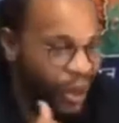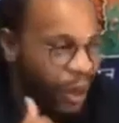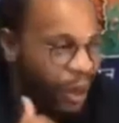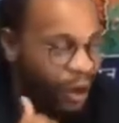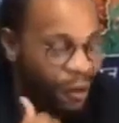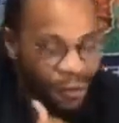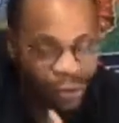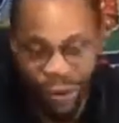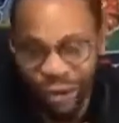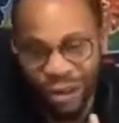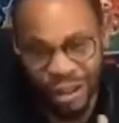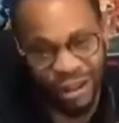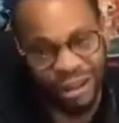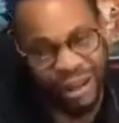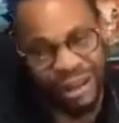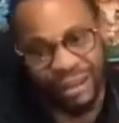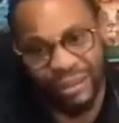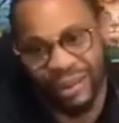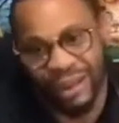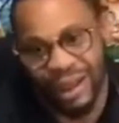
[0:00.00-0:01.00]

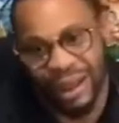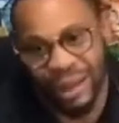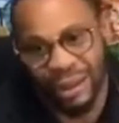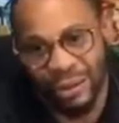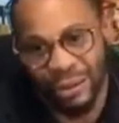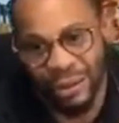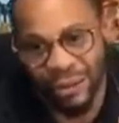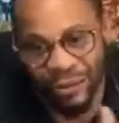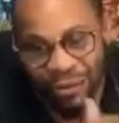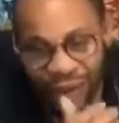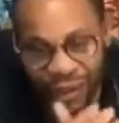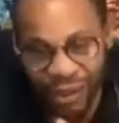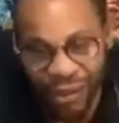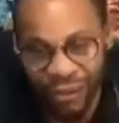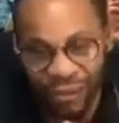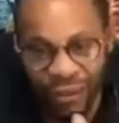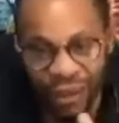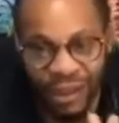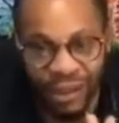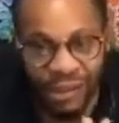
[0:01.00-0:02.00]
Unfortunately, we can't do it
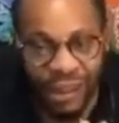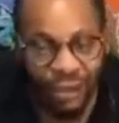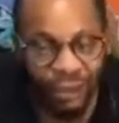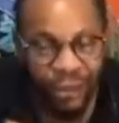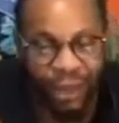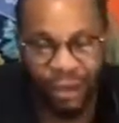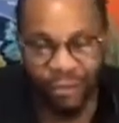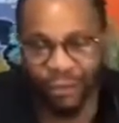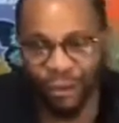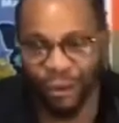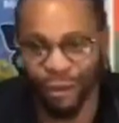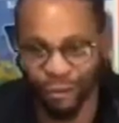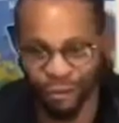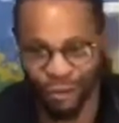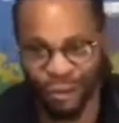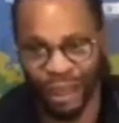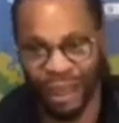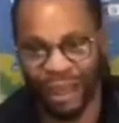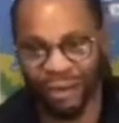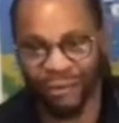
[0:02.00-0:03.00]
face-to-face. I would have loved
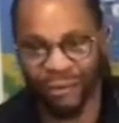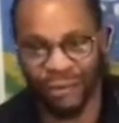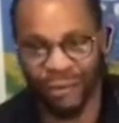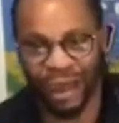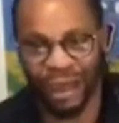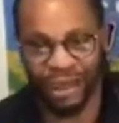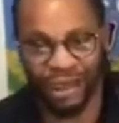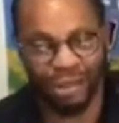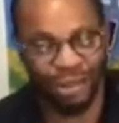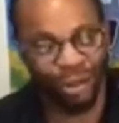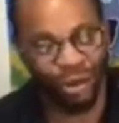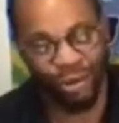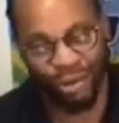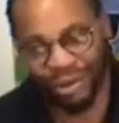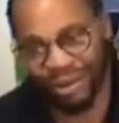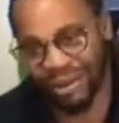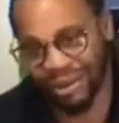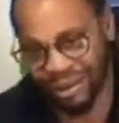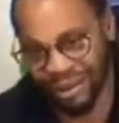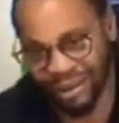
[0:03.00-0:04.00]
to have you at Sherwood
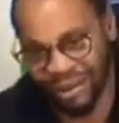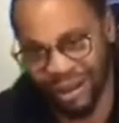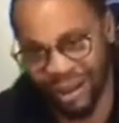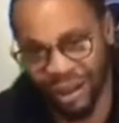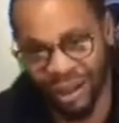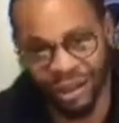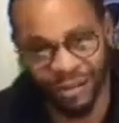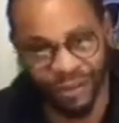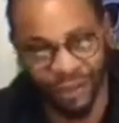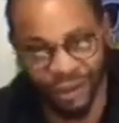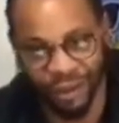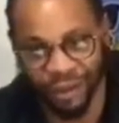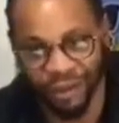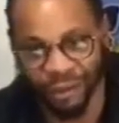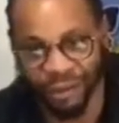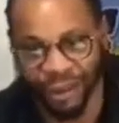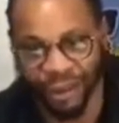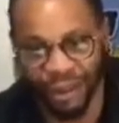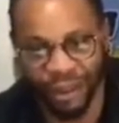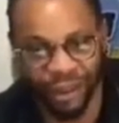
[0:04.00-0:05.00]
Teachers College for the
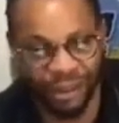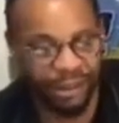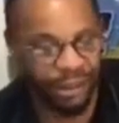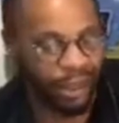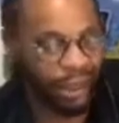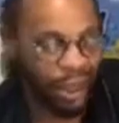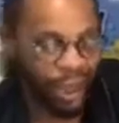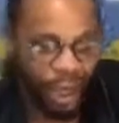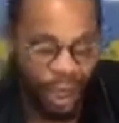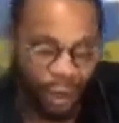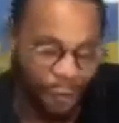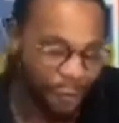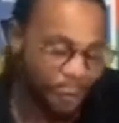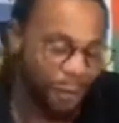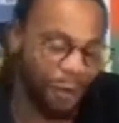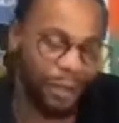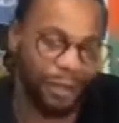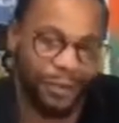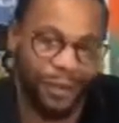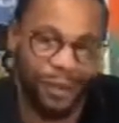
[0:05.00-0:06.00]
3 days. Of
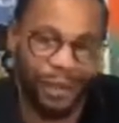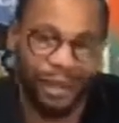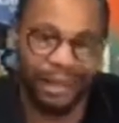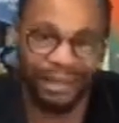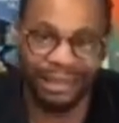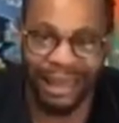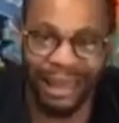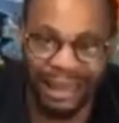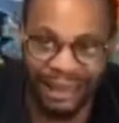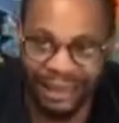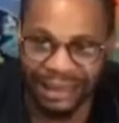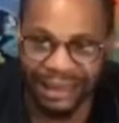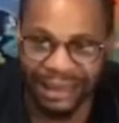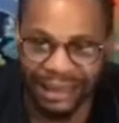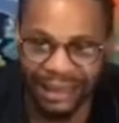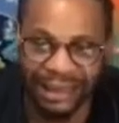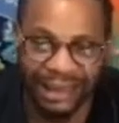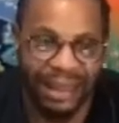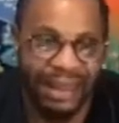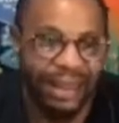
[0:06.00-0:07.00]
course, very
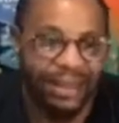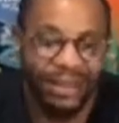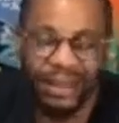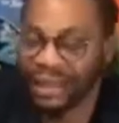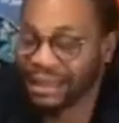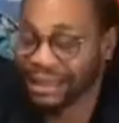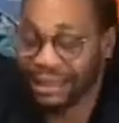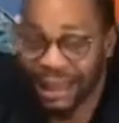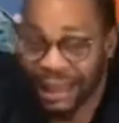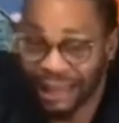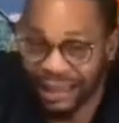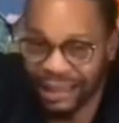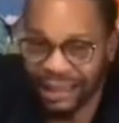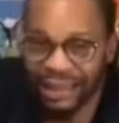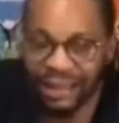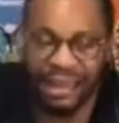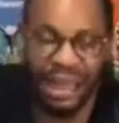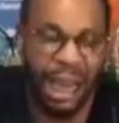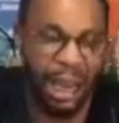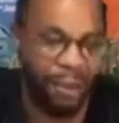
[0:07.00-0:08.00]
exciting, exciting
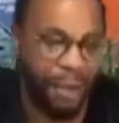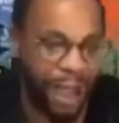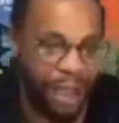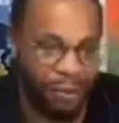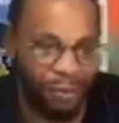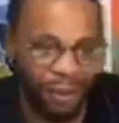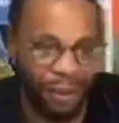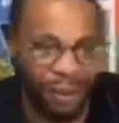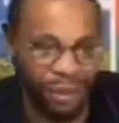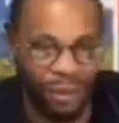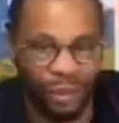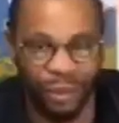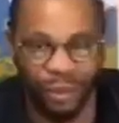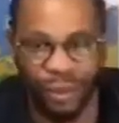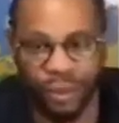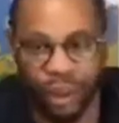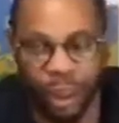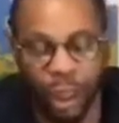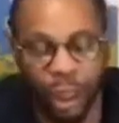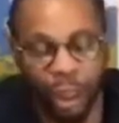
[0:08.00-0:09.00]
time having you
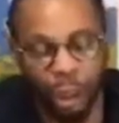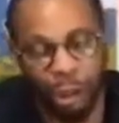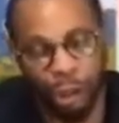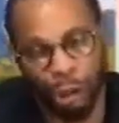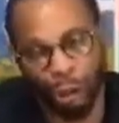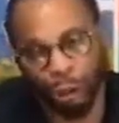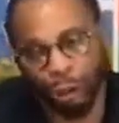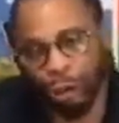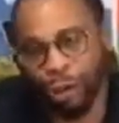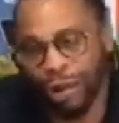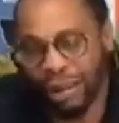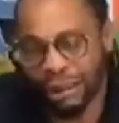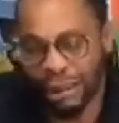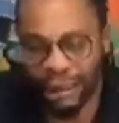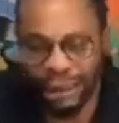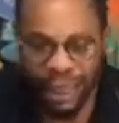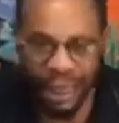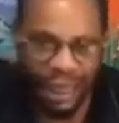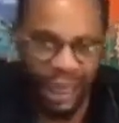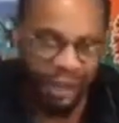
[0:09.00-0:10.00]

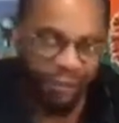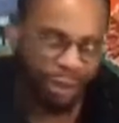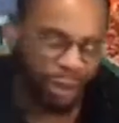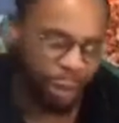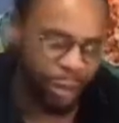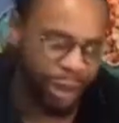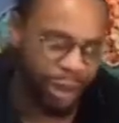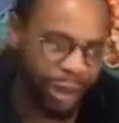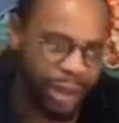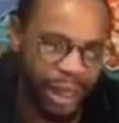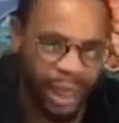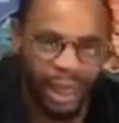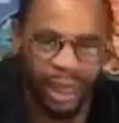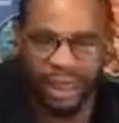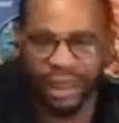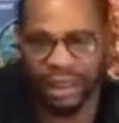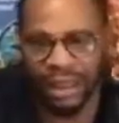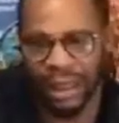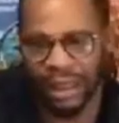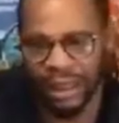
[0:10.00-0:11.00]
learning and having you
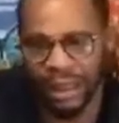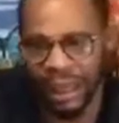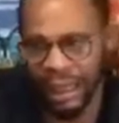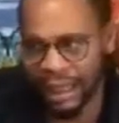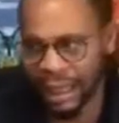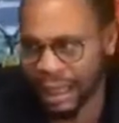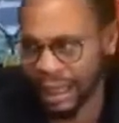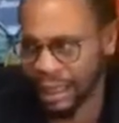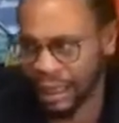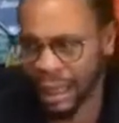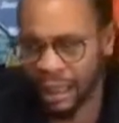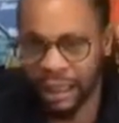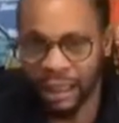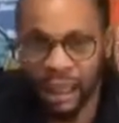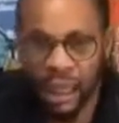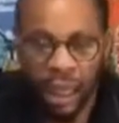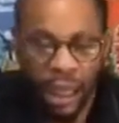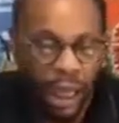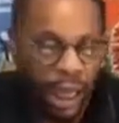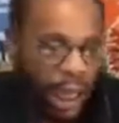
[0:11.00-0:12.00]
engaging
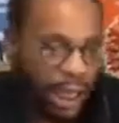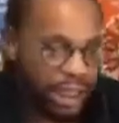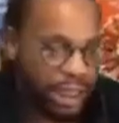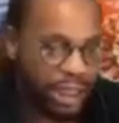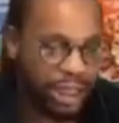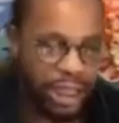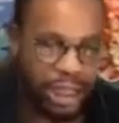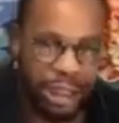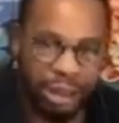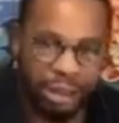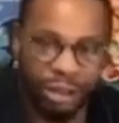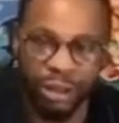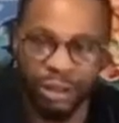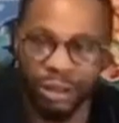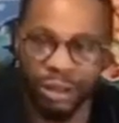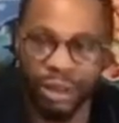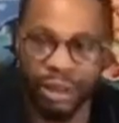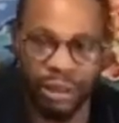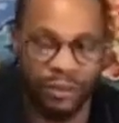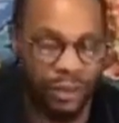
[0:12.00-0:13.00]
and seeing your
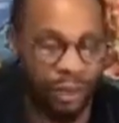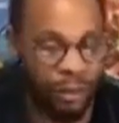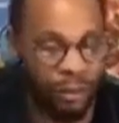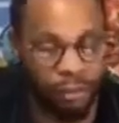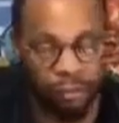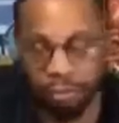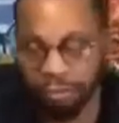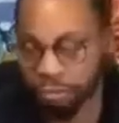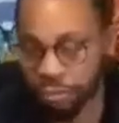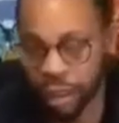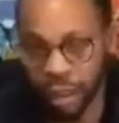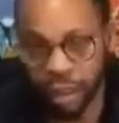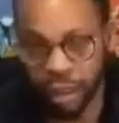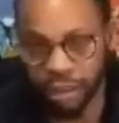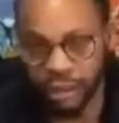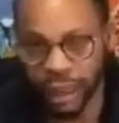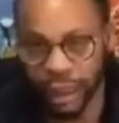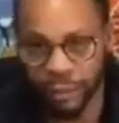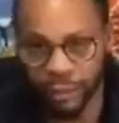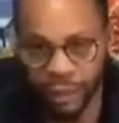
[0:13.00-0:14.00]
colleagues from long
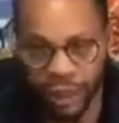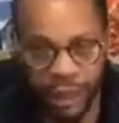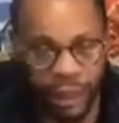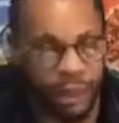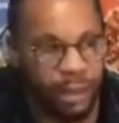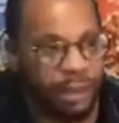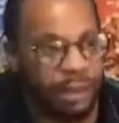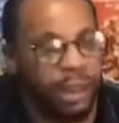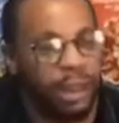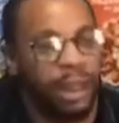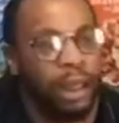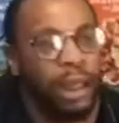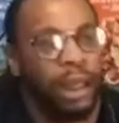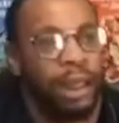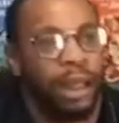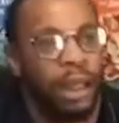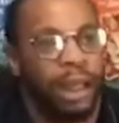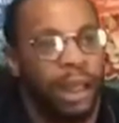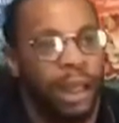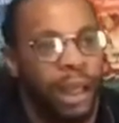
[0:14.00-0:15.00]
time days.
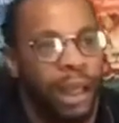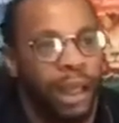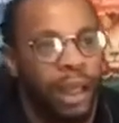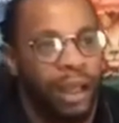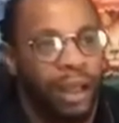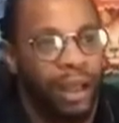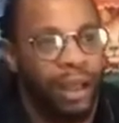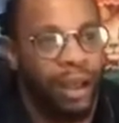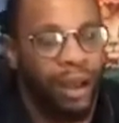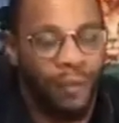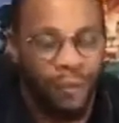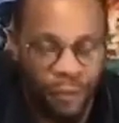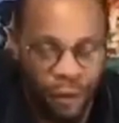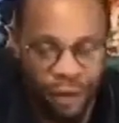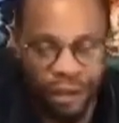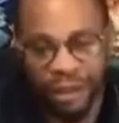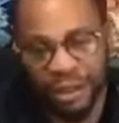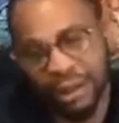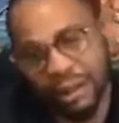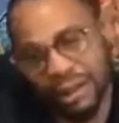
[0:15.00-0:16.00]

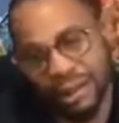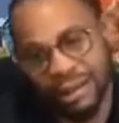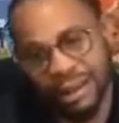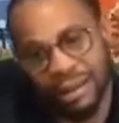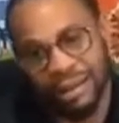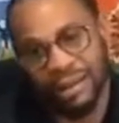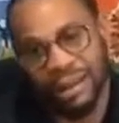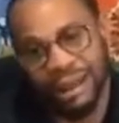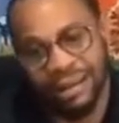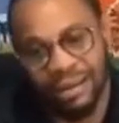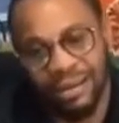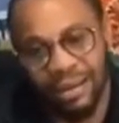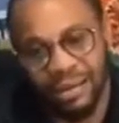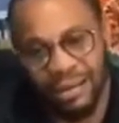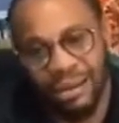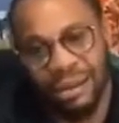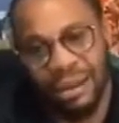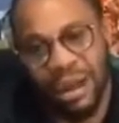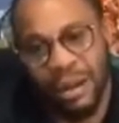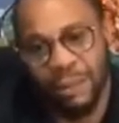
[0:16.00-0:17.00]
Unfortunately, that's not
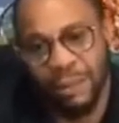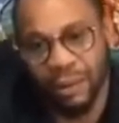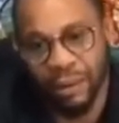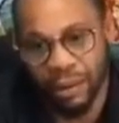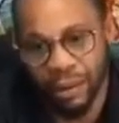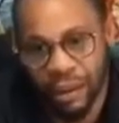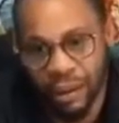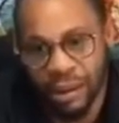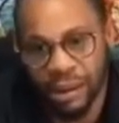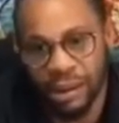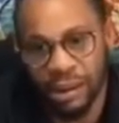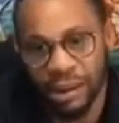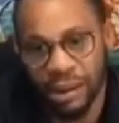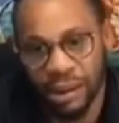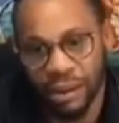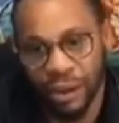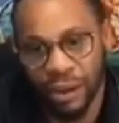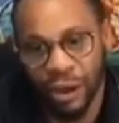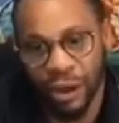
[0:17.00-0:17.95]
going to happen this year.